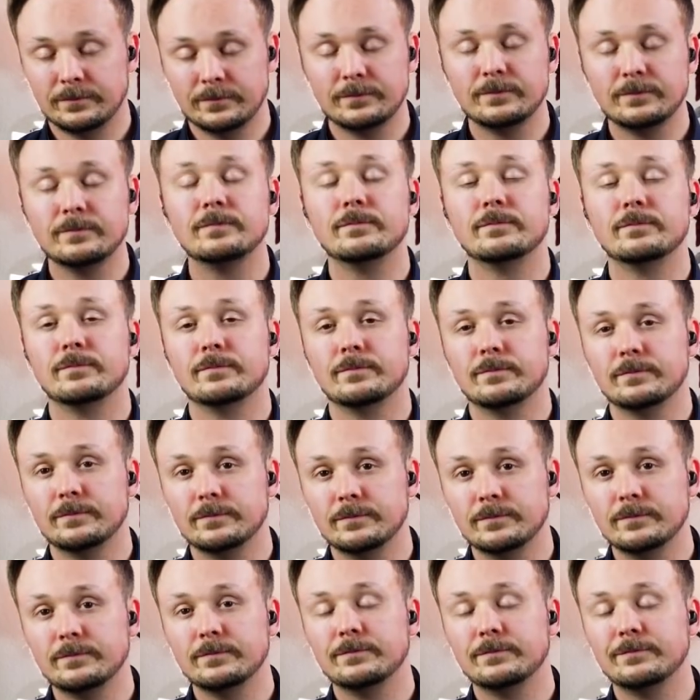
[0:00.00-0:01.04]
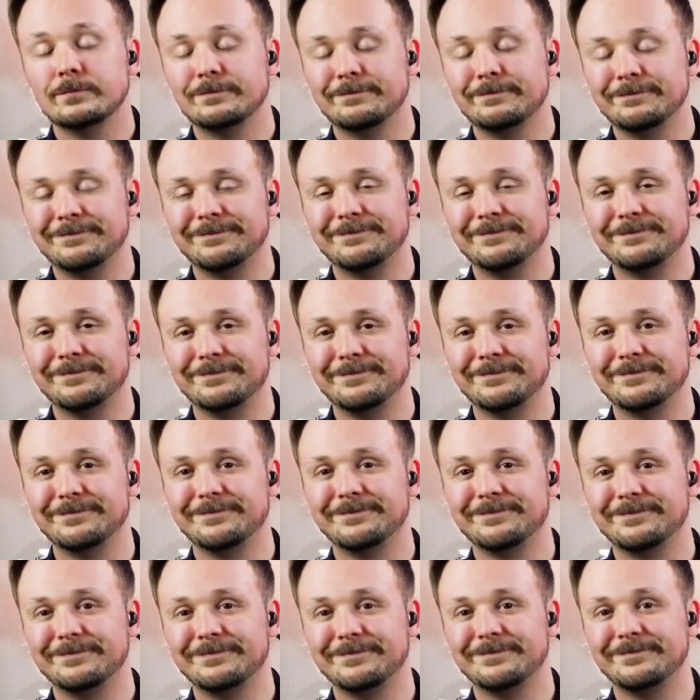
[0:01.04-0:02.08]

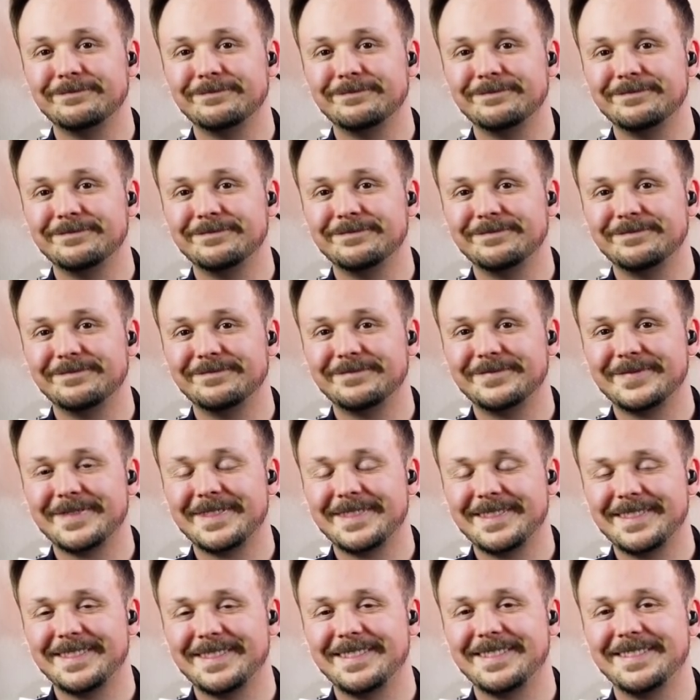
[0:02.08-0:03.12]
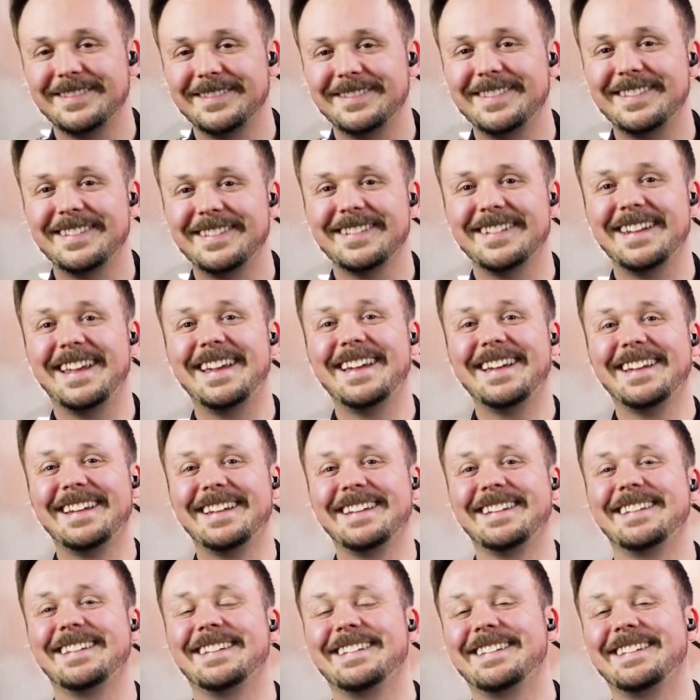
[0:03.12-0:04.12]
(silent)